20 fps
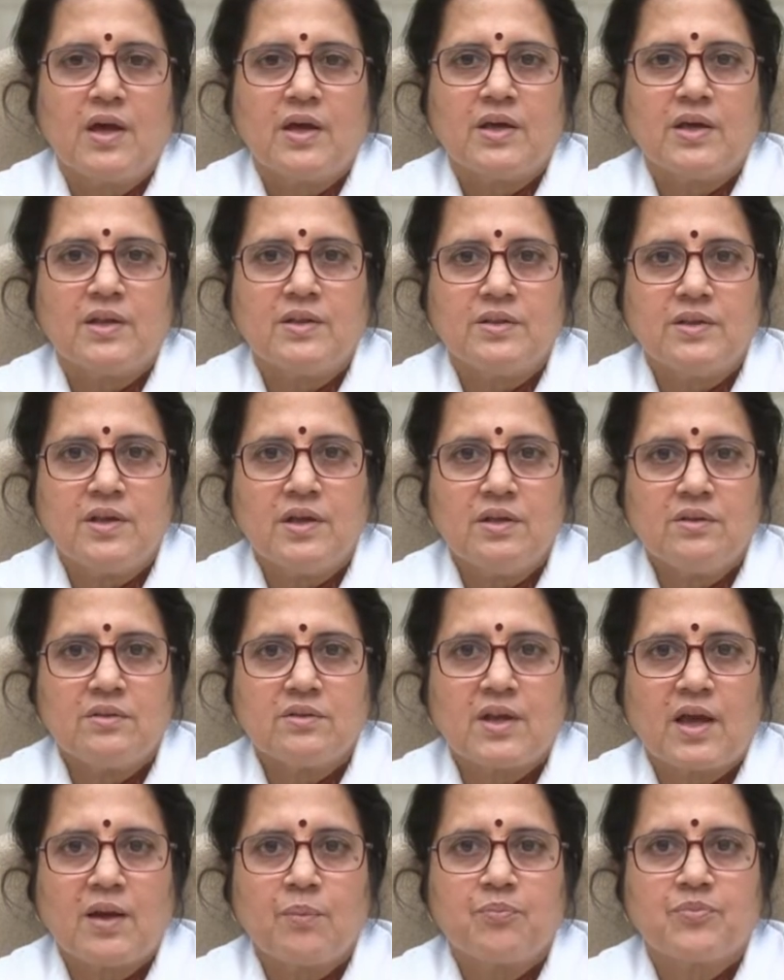In these
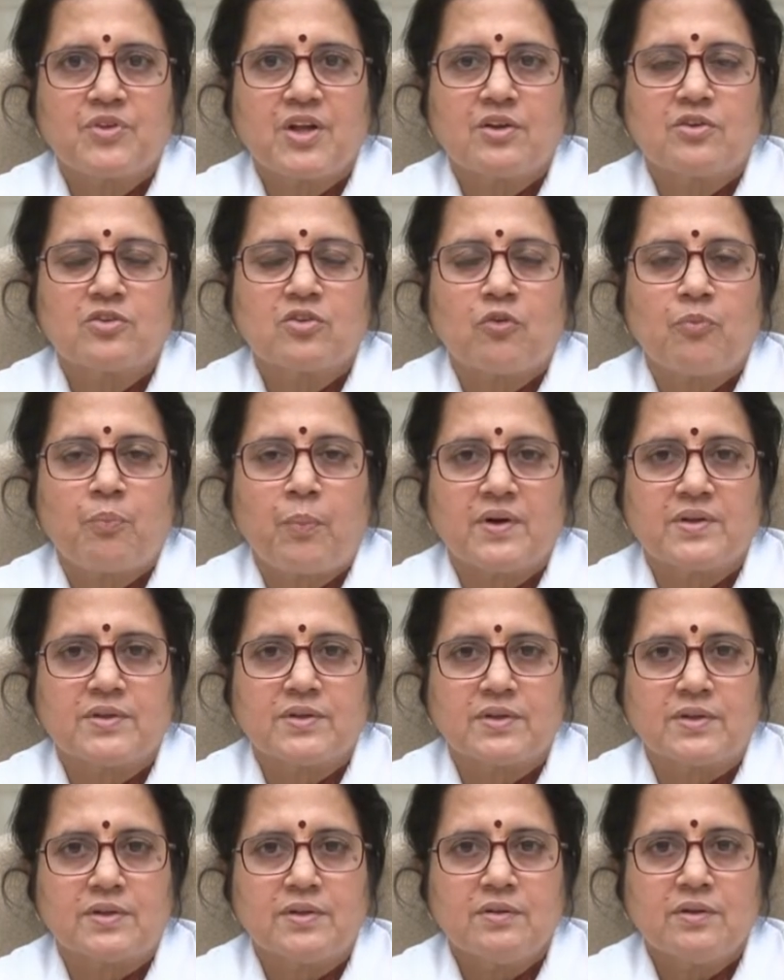sets of
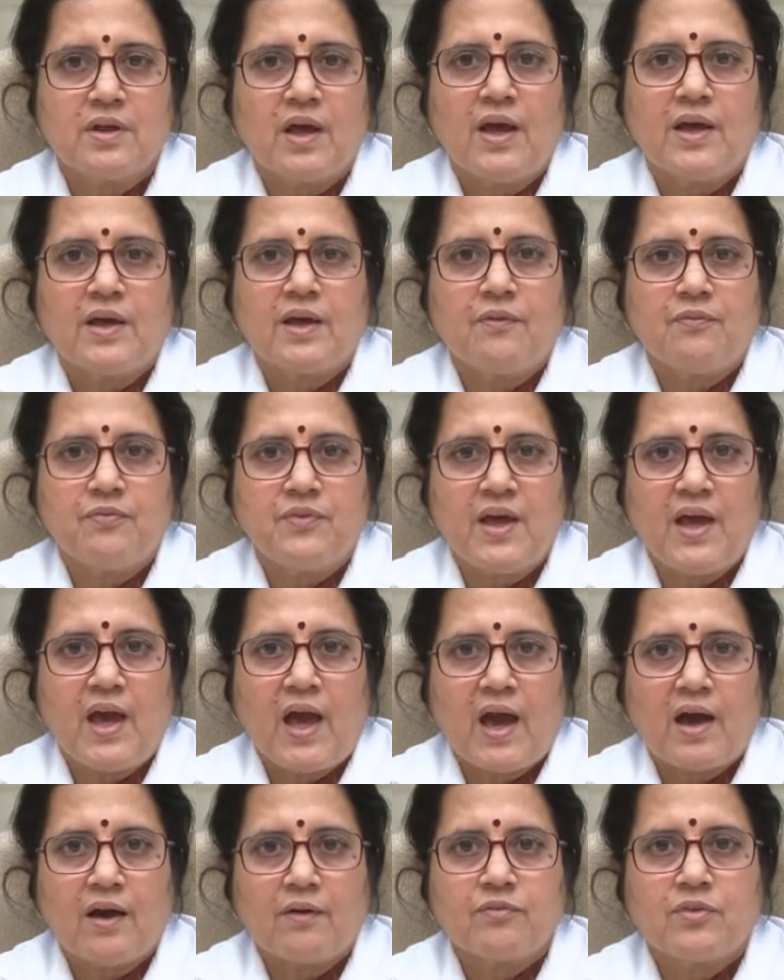persons, if they
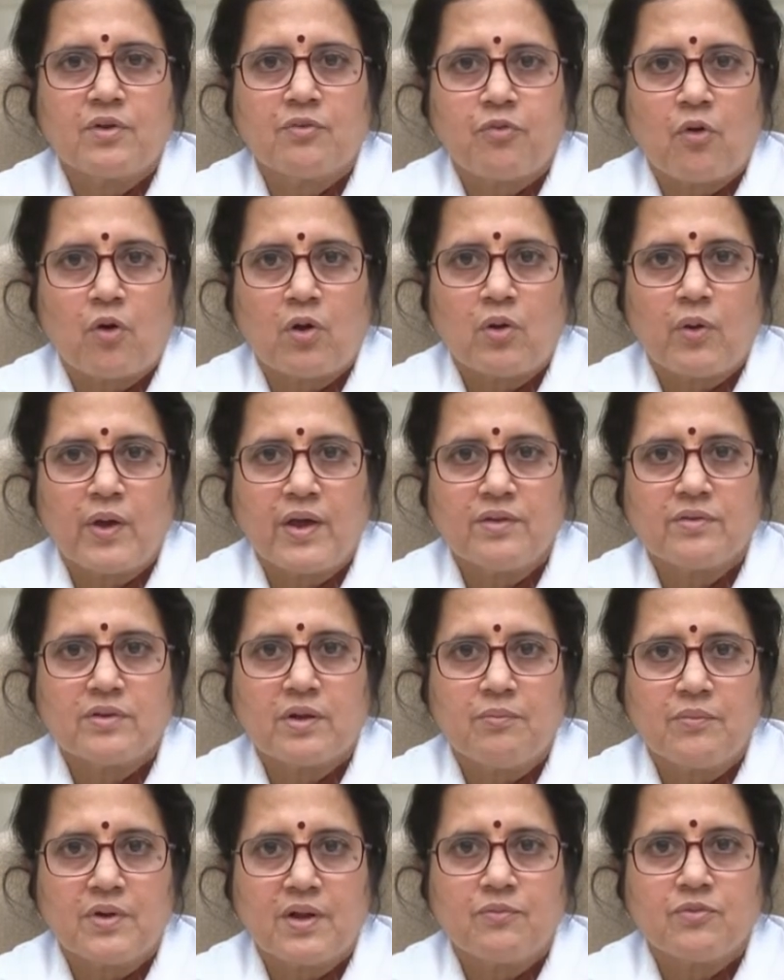have the following
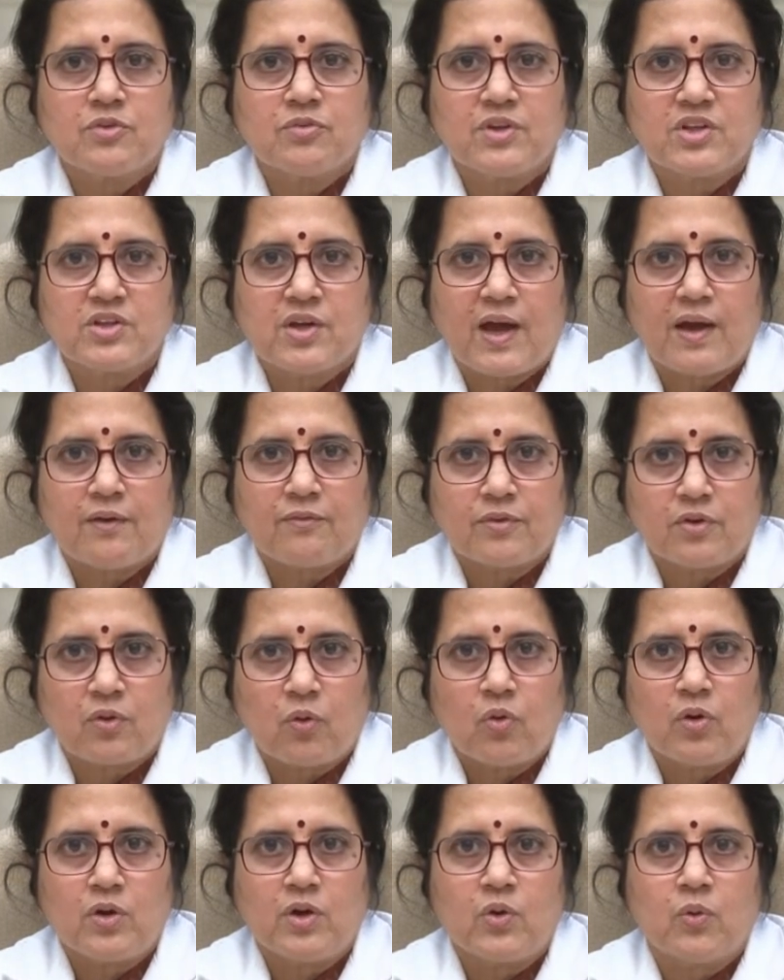symptoms which I have
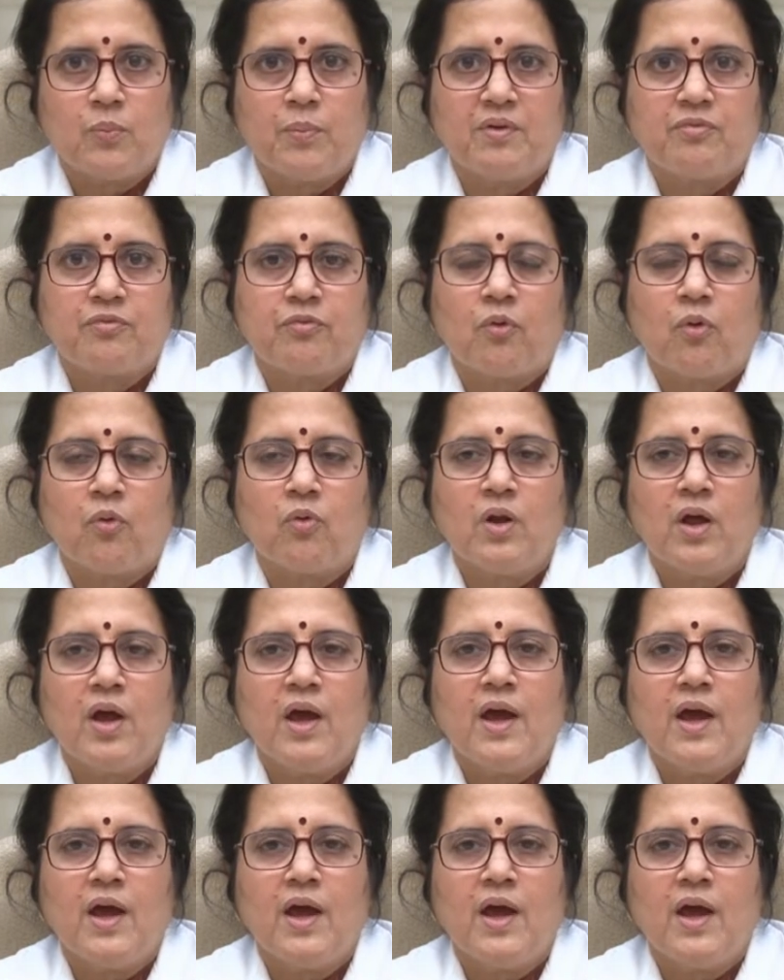told you before,